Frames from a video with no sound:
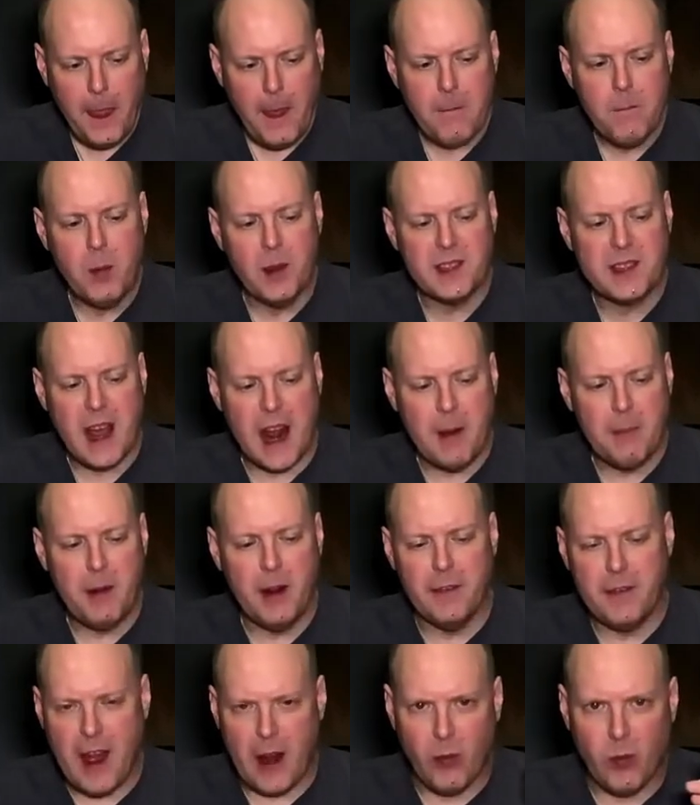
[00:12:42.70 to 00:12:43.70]
but it's got a bit
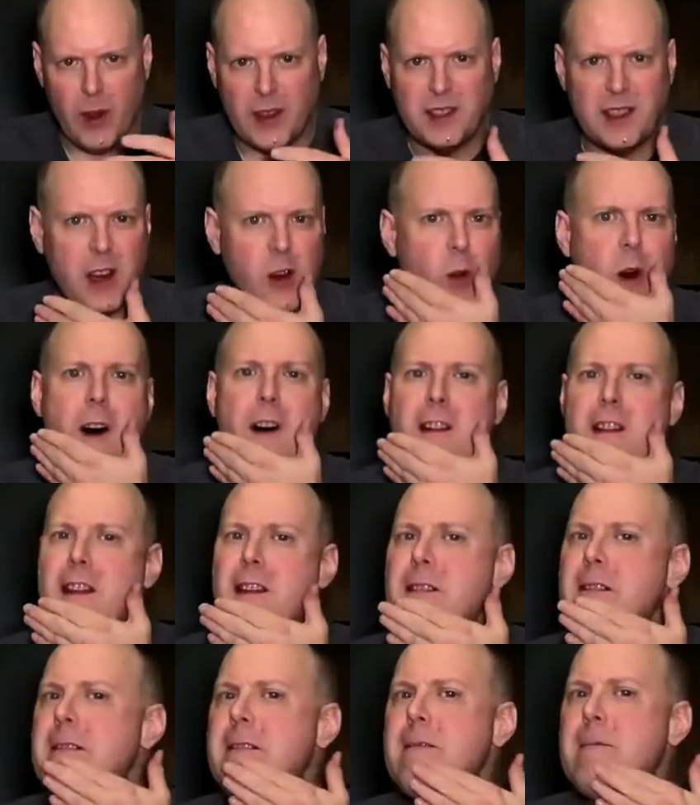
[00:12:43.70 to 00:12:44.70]
of that rustic
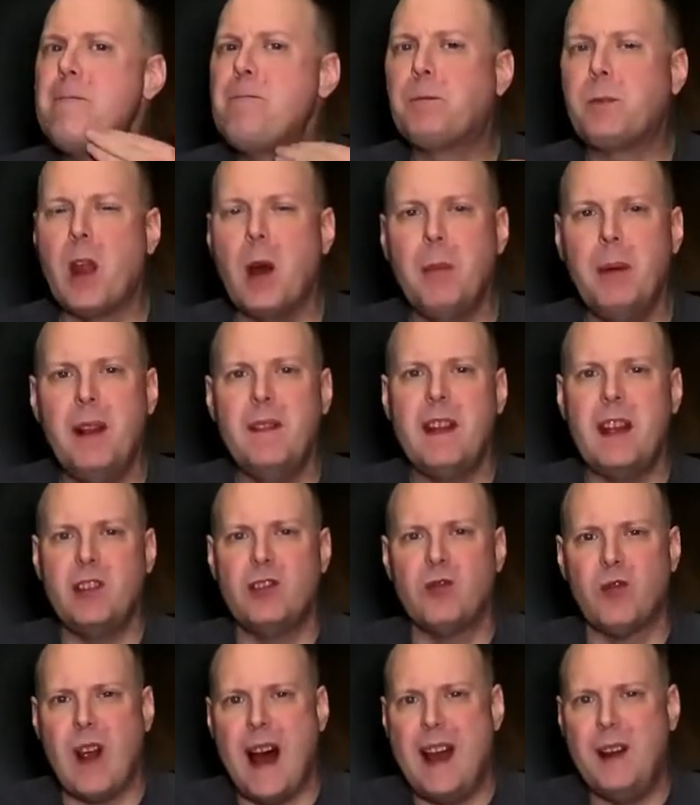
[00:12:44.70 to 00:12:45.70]
quality, you know, a bit of that
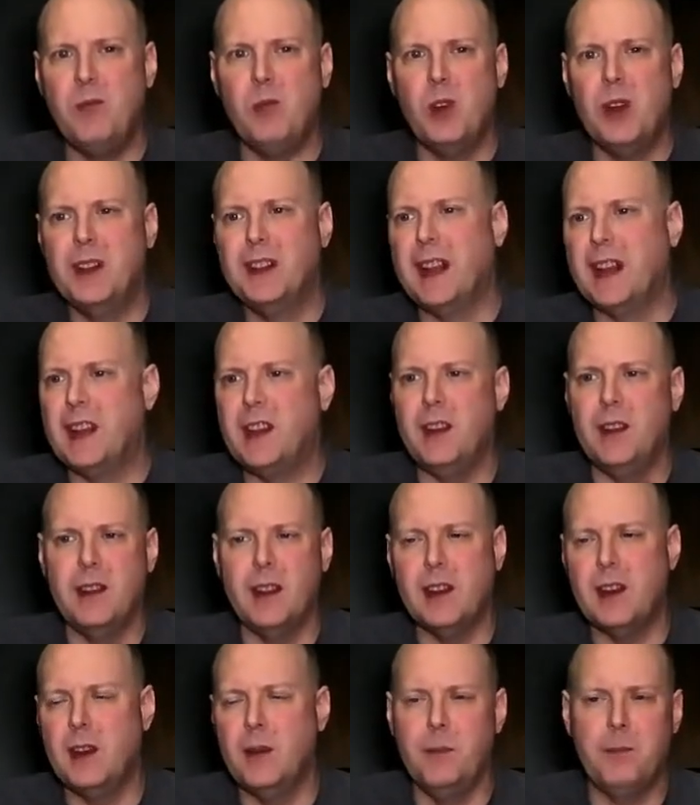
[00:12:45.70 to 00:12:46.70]
dried wood, like you
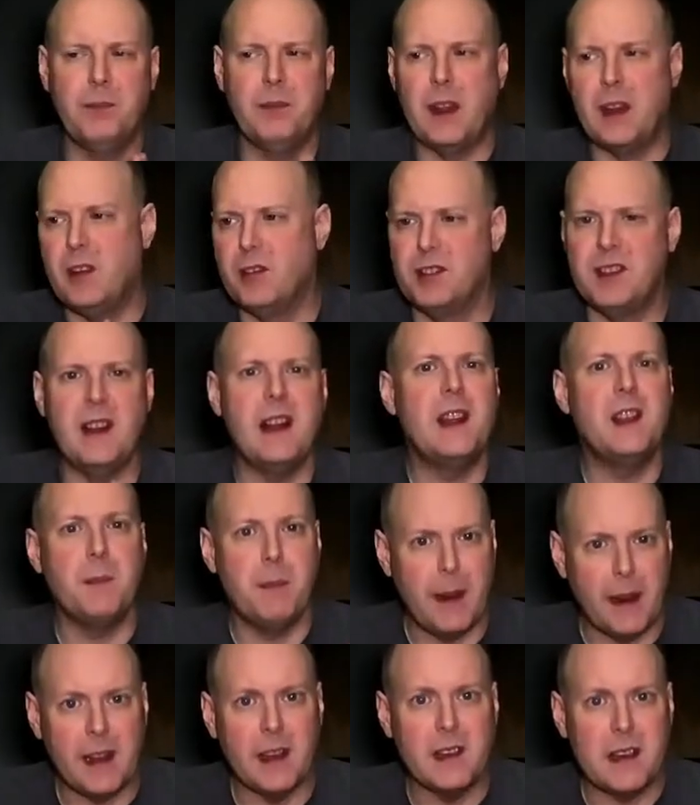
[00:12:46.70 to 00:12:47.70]
like you like you're sitting at the
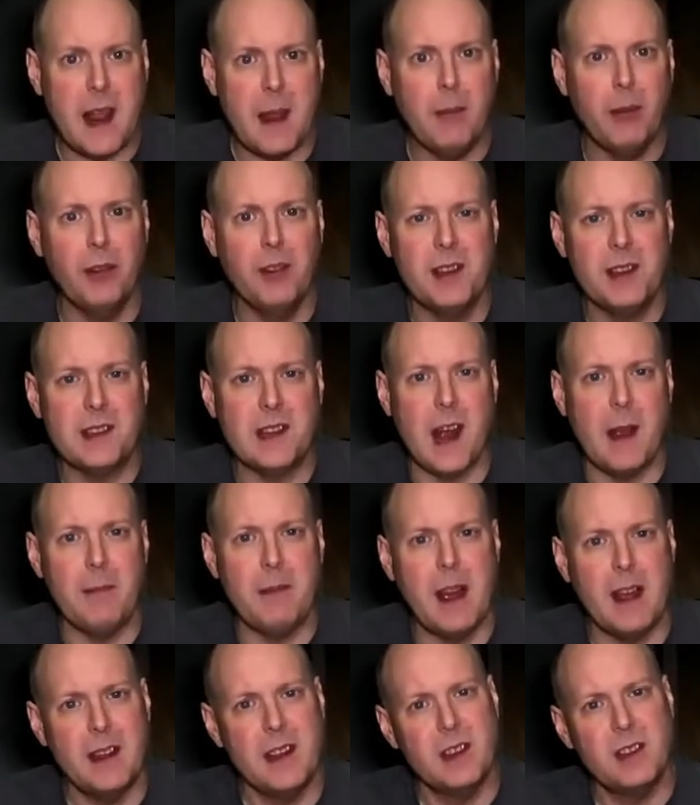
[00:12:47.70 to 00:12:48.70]
picnic table this time,
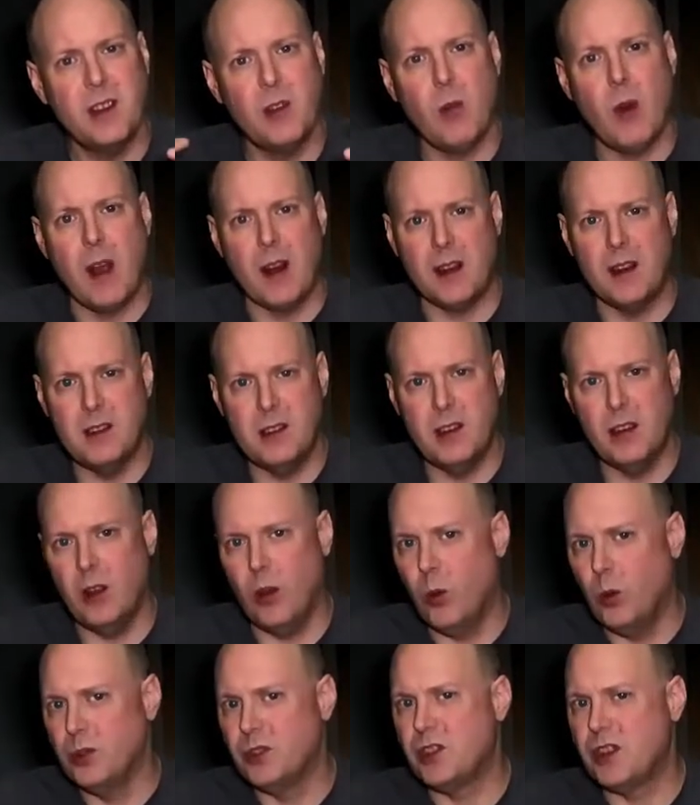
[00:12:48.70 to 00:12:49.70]
not necessarily walking into the
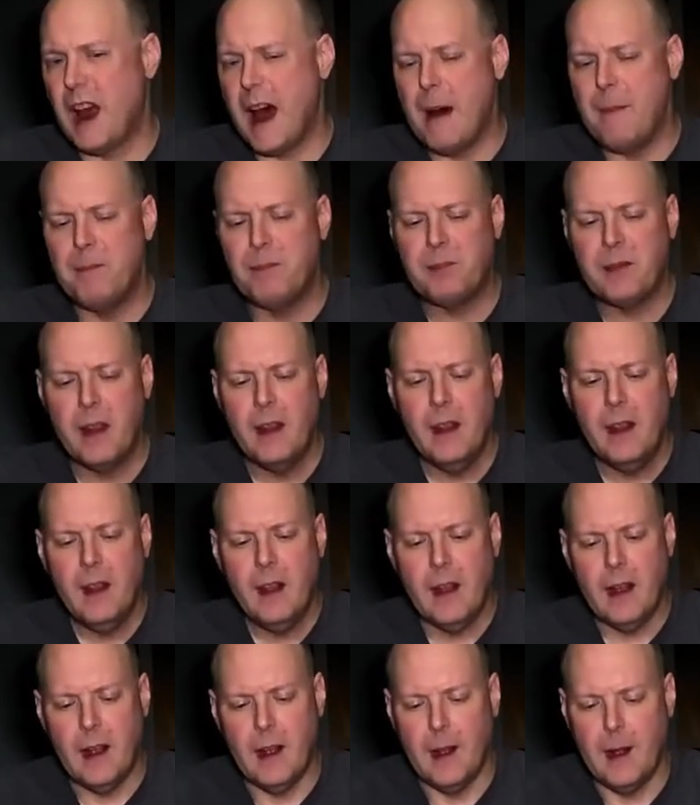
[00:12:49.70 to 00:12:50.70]
old shop.
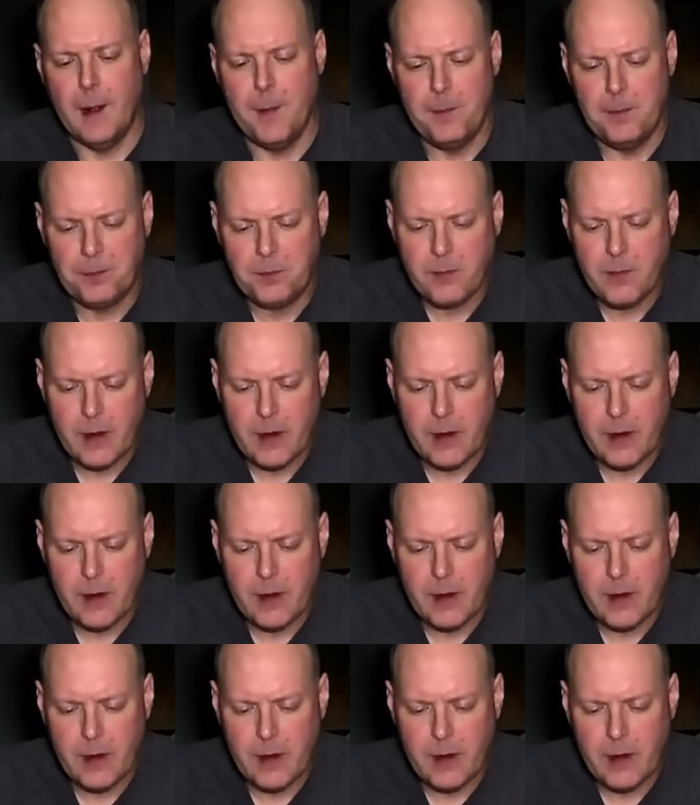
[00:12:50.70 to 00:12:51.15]
Um,